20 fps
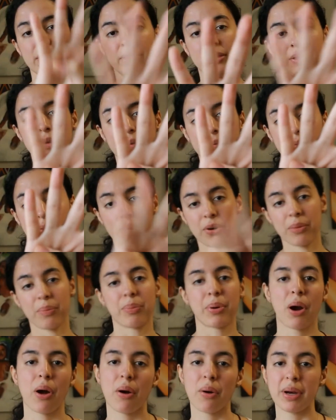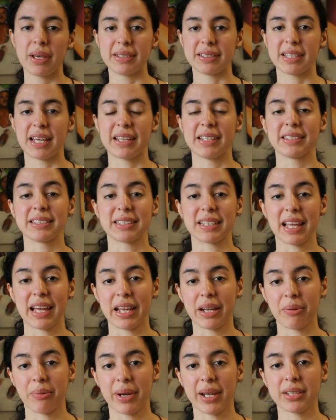The fourth pro is that it's
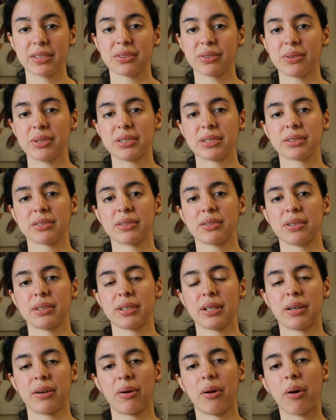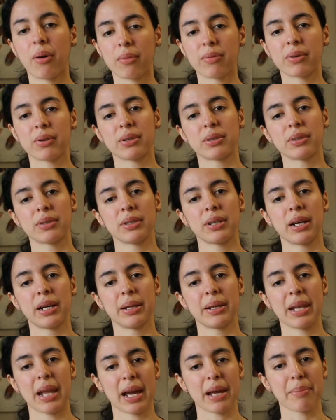lightweight, so it's over
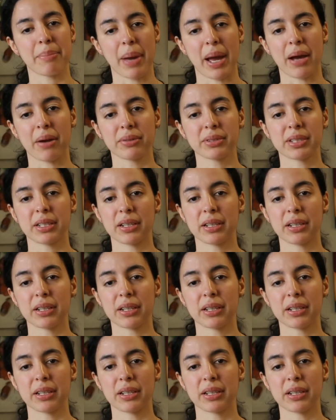9 pounds, a